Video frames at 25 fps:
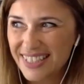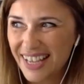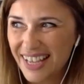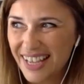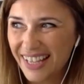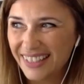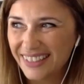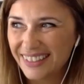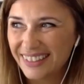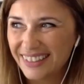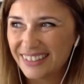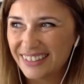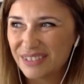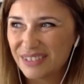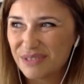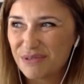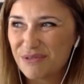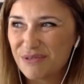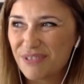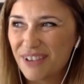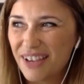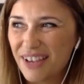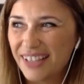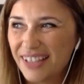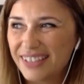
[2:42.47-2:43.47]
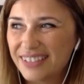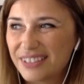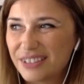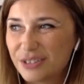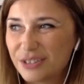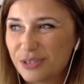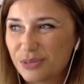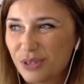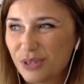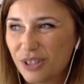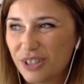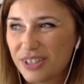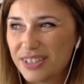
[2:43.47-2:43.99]
and in fact it
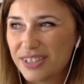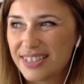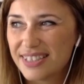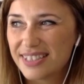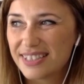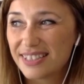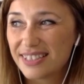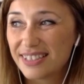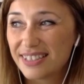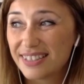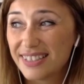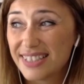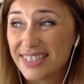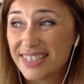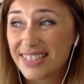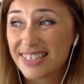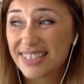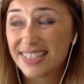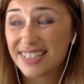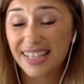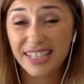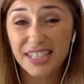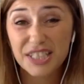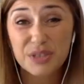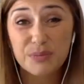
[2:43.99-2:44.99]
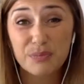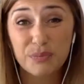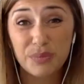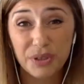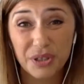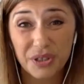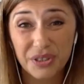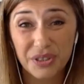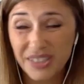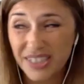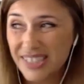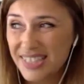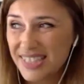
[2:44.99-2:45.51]
was this
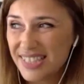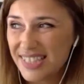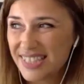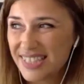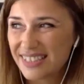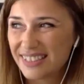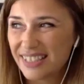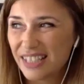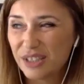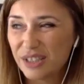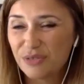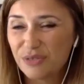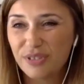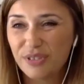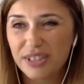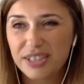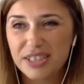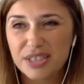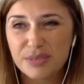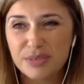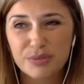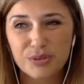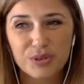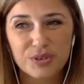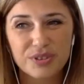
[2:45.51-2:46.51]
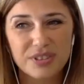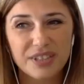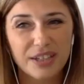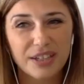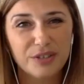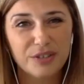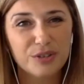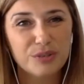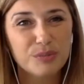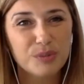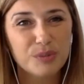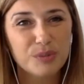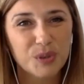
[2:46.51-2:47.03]
experience that first brought her
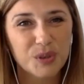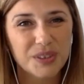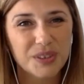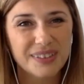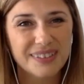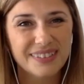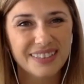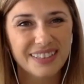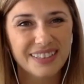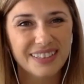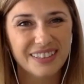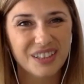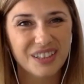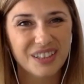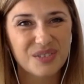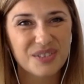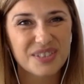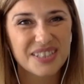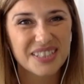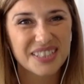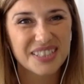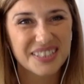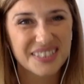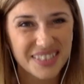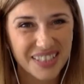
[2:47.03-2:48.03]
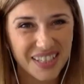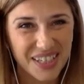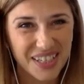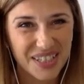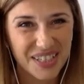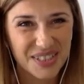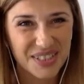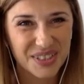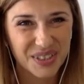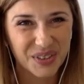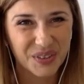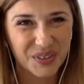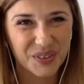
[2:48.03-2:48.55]
to Malta around 6
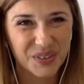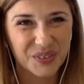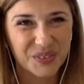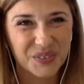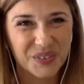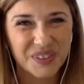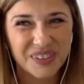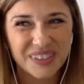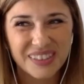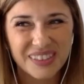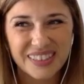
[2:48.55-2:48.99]
years ago.